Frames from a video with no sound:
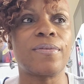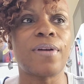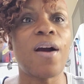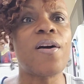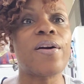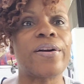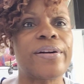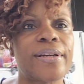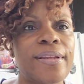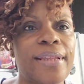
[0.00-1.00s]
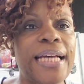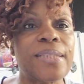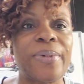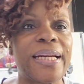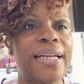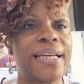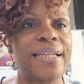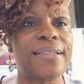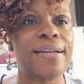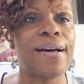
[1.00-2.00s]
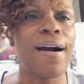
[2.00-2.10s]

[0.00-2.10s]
hard. That's what it is.